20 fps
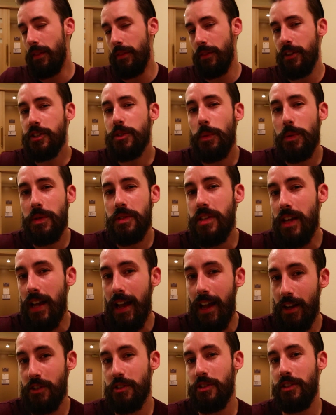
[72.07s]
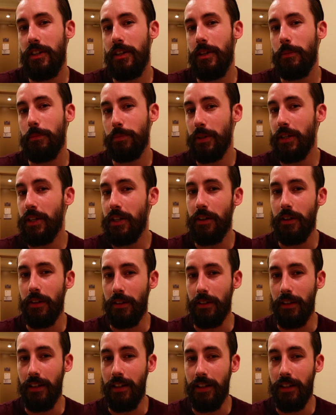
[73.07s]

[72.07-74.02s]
This one's actually pretty good.